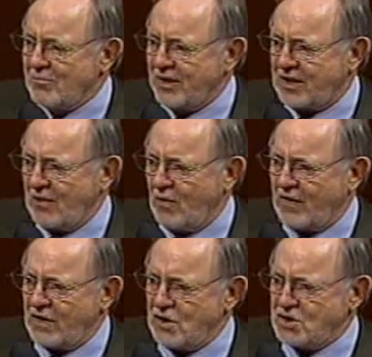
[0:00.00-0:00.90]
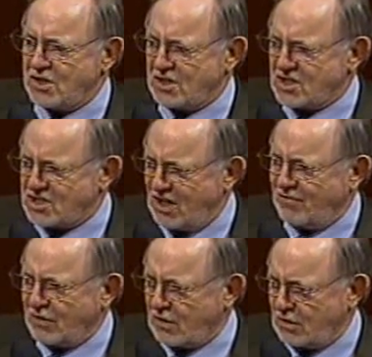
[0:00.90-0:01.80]
but they want to use it as a
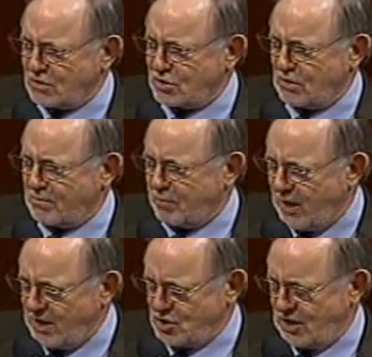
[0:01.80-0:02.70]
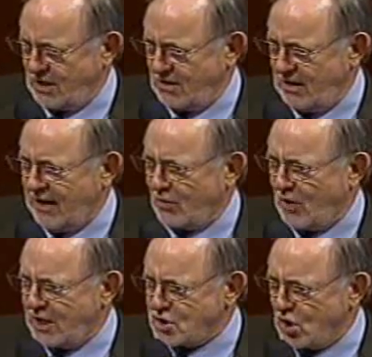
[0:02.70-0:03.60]
silvicultural project,
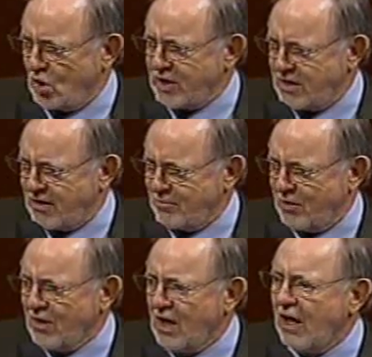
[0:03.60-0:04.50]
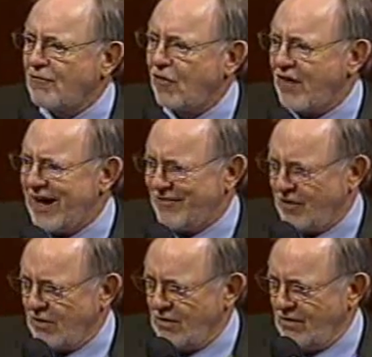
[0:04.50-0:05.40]
otherwise growing timber
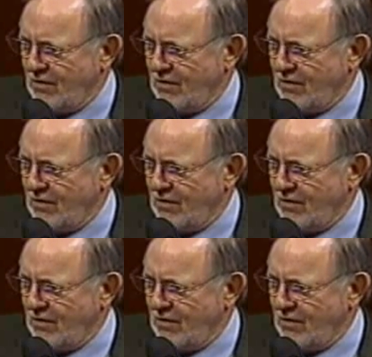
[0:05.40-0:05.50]
forever.